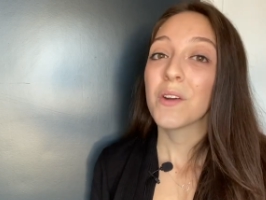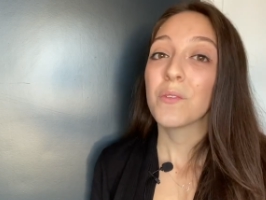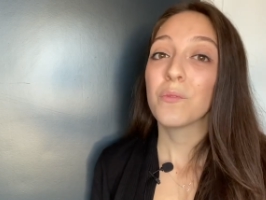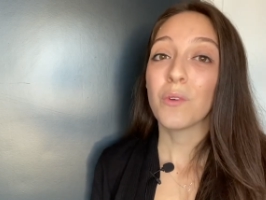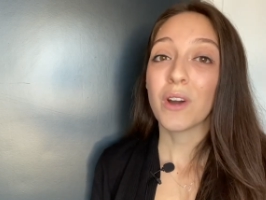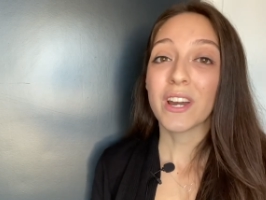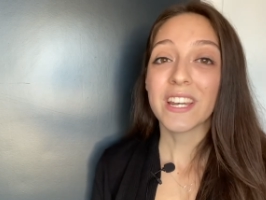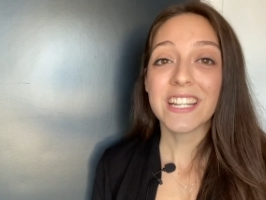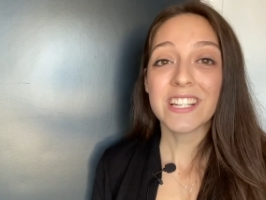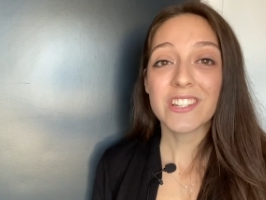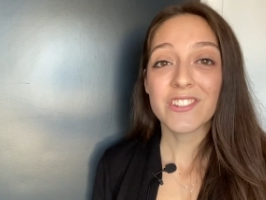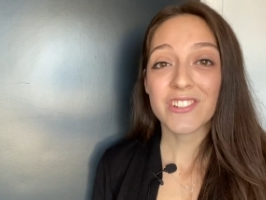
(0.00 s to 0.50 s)

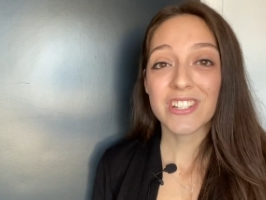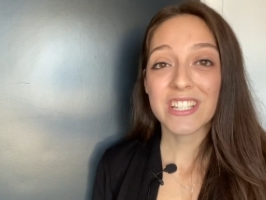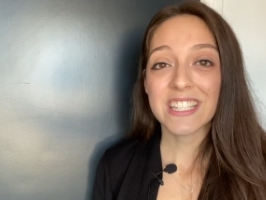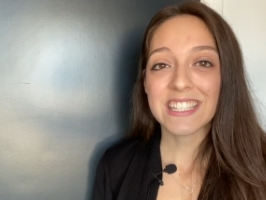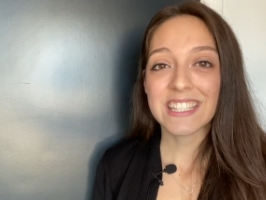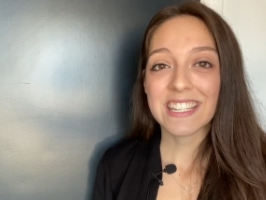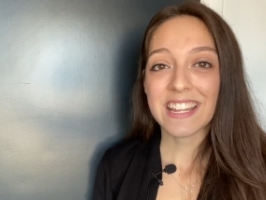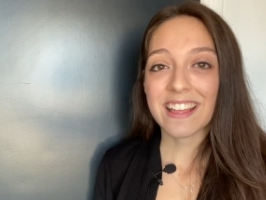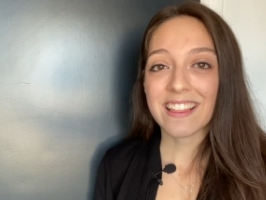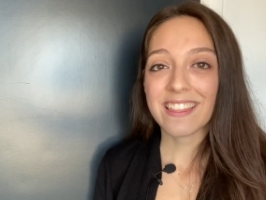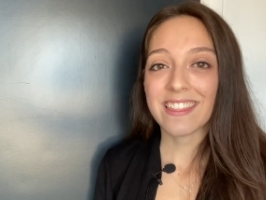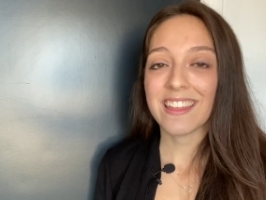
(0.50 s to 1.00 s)
One
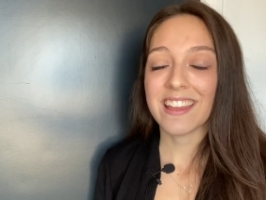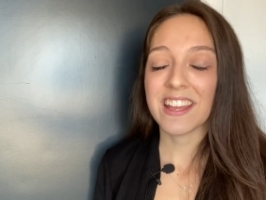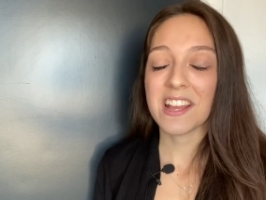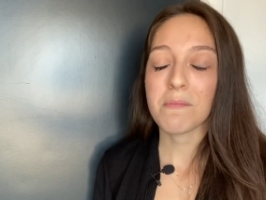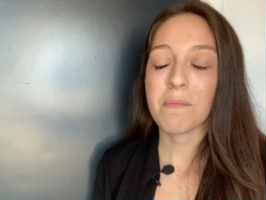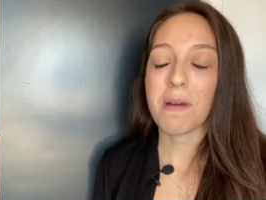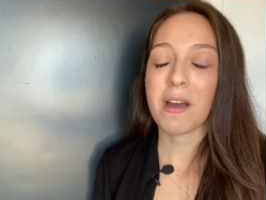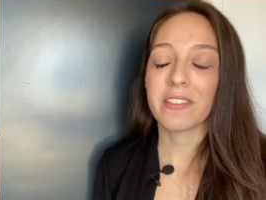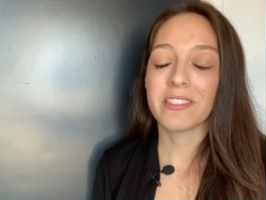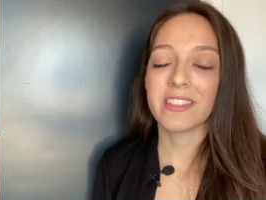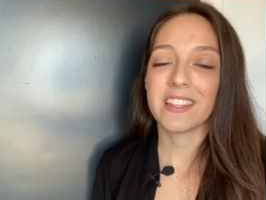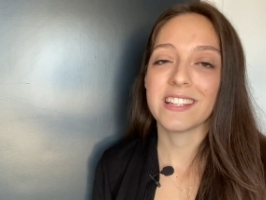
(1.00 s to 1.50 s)
interesting thing
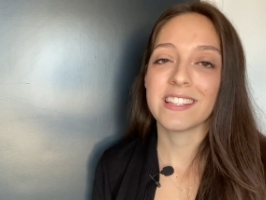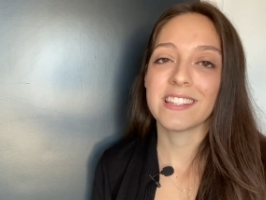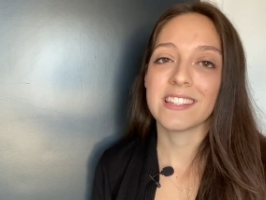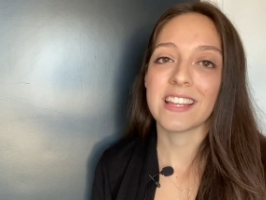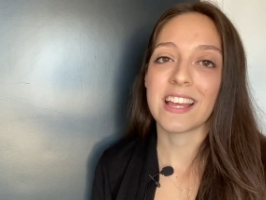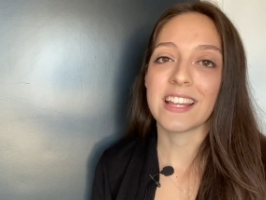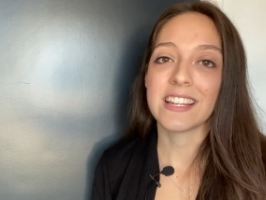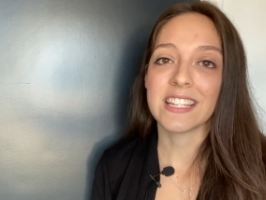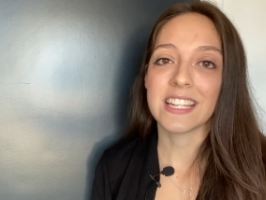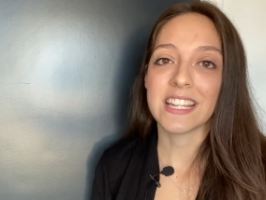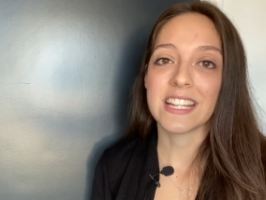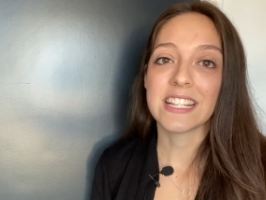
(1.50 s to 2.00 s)
about this
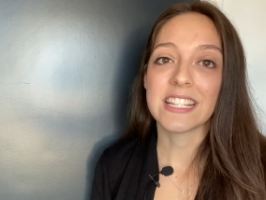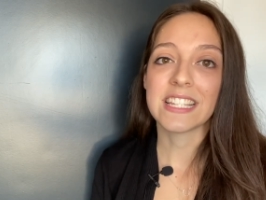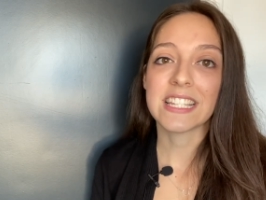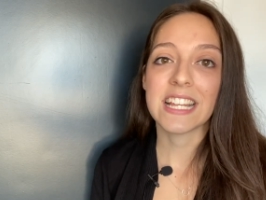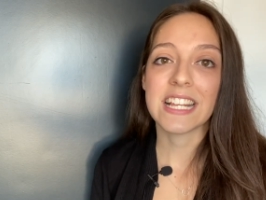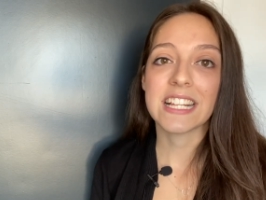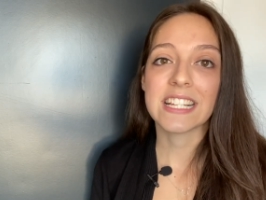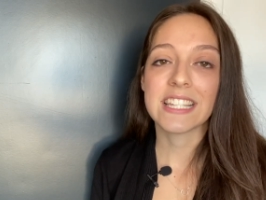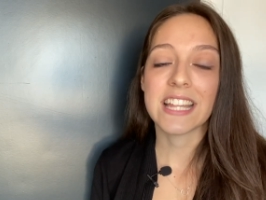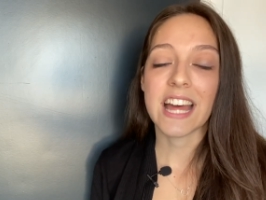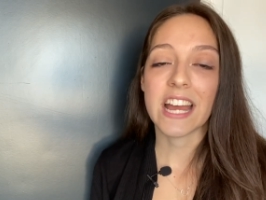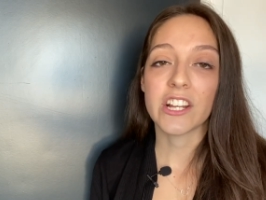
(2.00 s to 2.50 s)
sentence
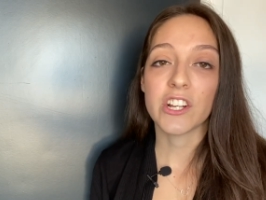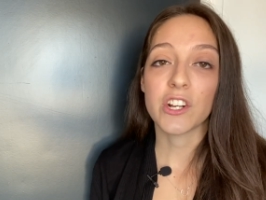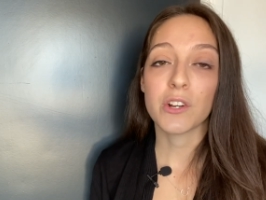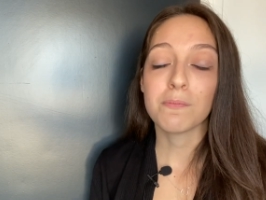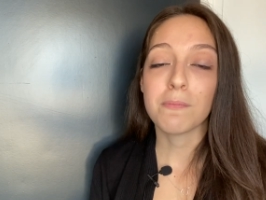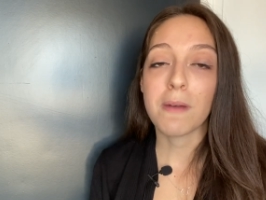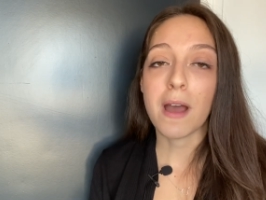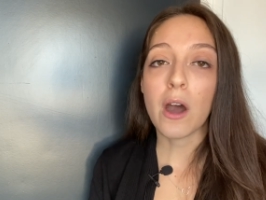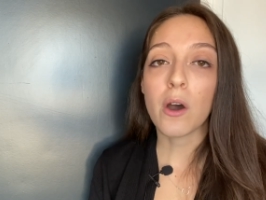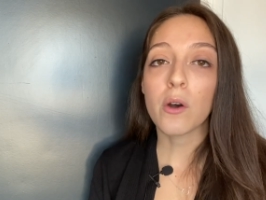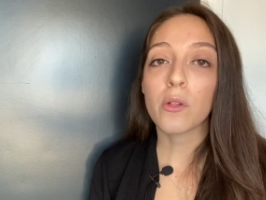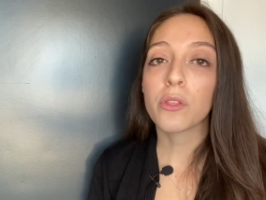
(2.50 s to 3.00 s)
is that your
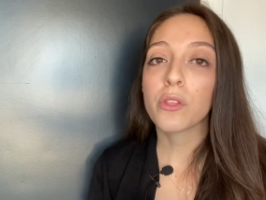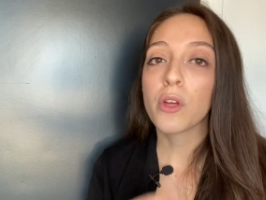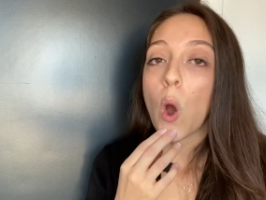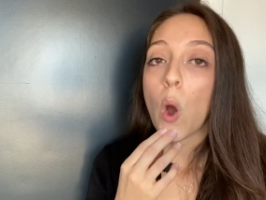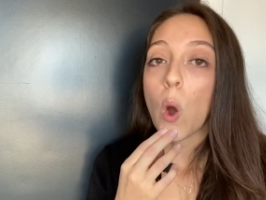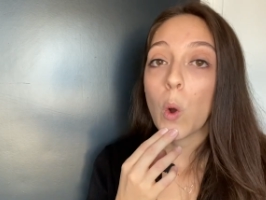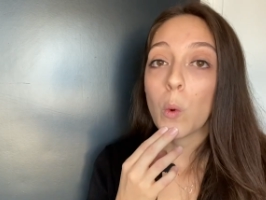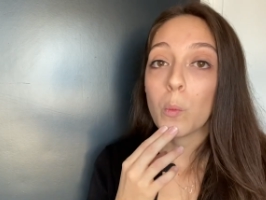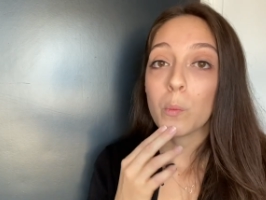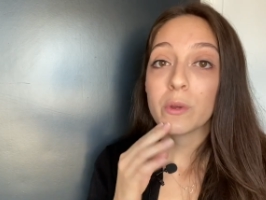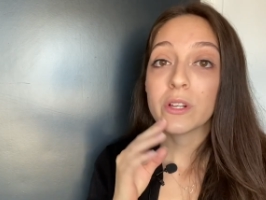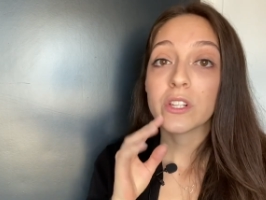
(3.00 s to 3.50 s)
mouth
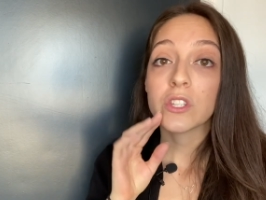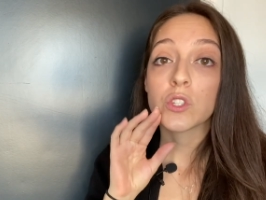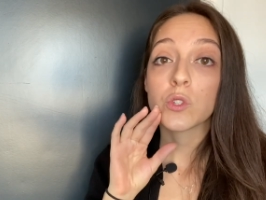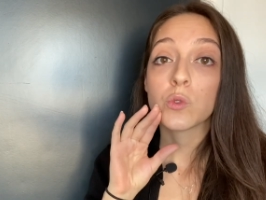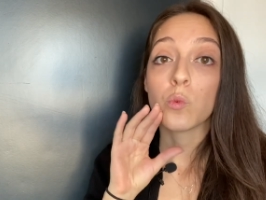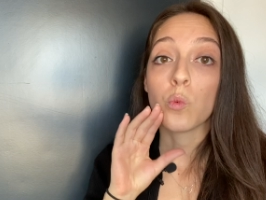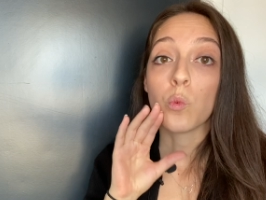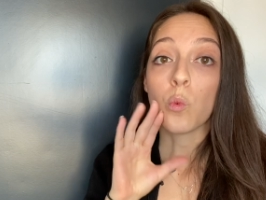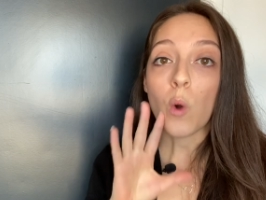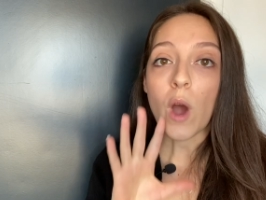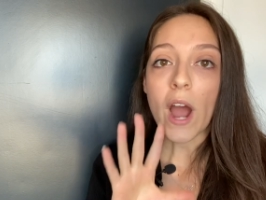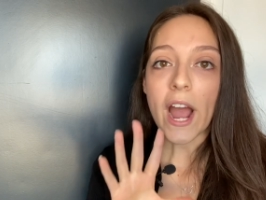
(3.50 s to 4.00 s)
opens
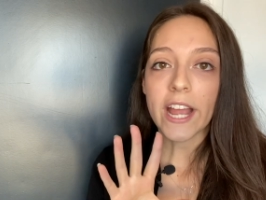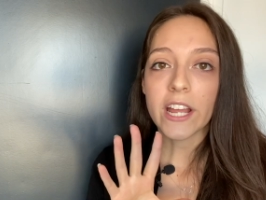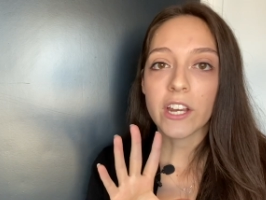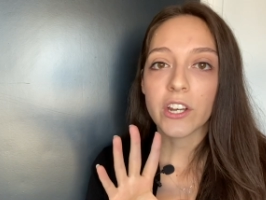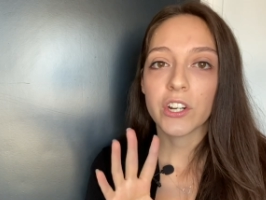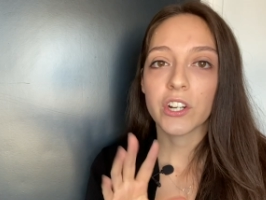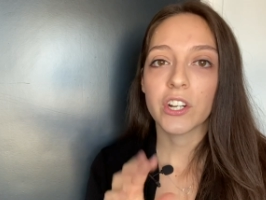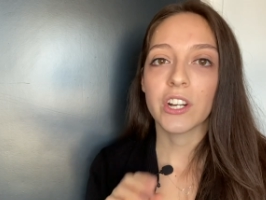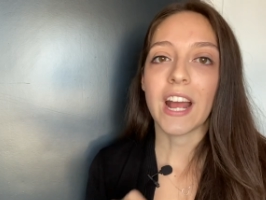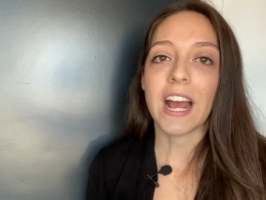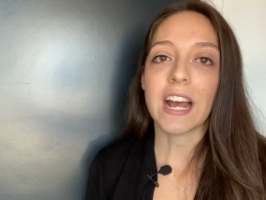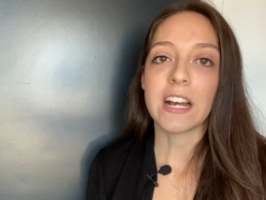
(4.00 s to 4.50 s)

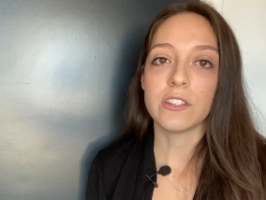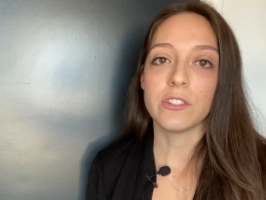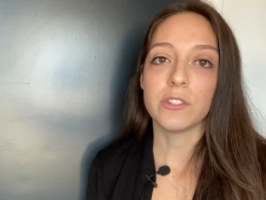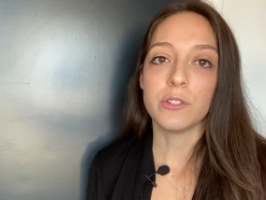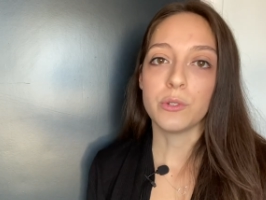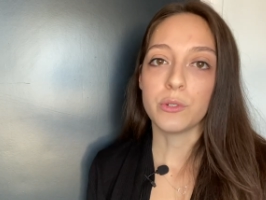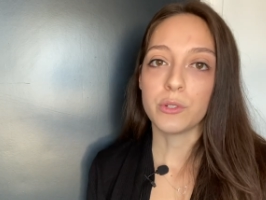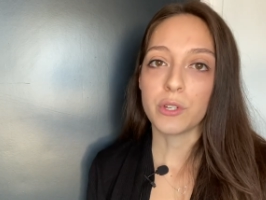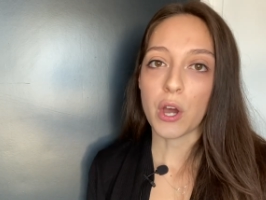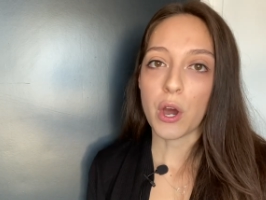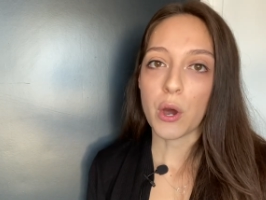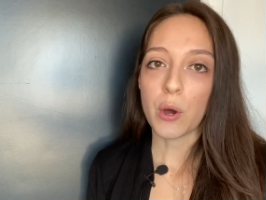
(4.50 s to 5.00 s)
wider as
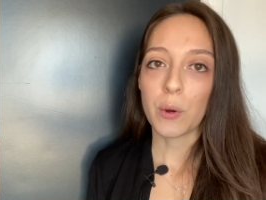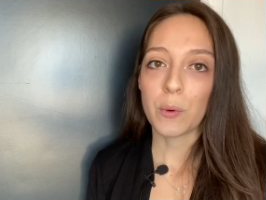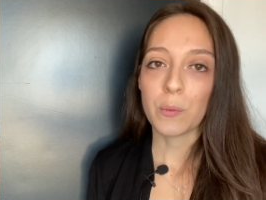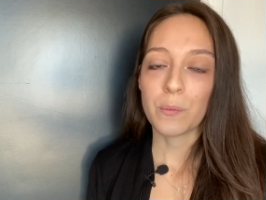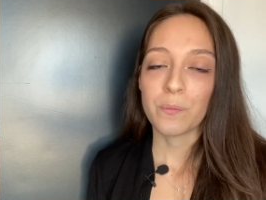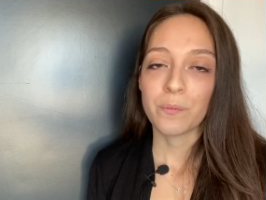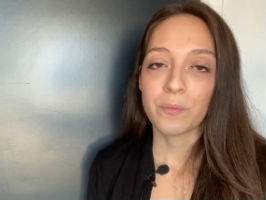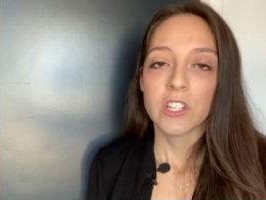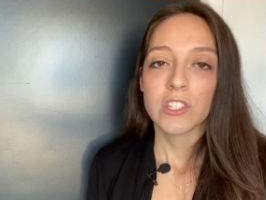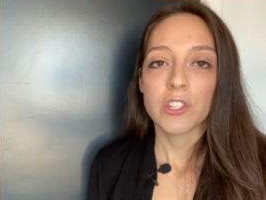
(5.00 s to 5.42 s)
you go.